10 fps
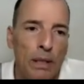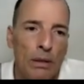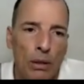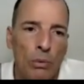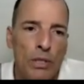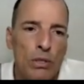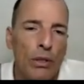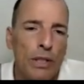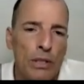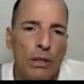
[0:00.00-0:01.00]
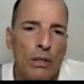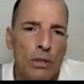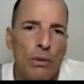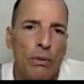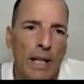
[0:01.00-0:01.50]
pick, which stock is going to
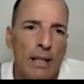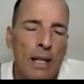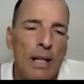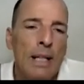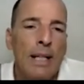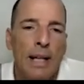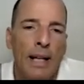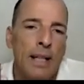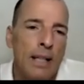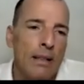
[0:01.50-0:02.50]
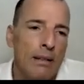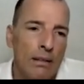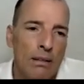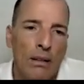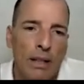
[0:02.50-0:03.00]
do great. And then,
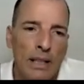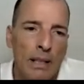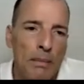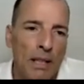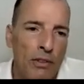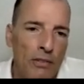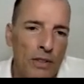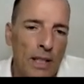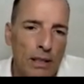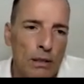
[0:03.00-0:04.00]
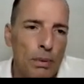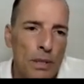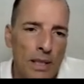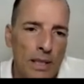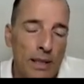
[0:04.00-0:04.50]
like they make 50,
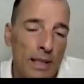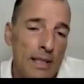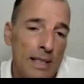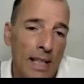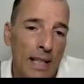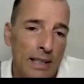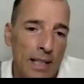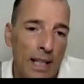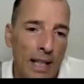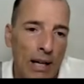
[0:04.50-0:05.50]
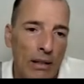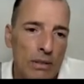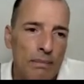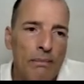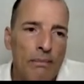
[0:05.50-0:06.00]
100% and they'd say sell out.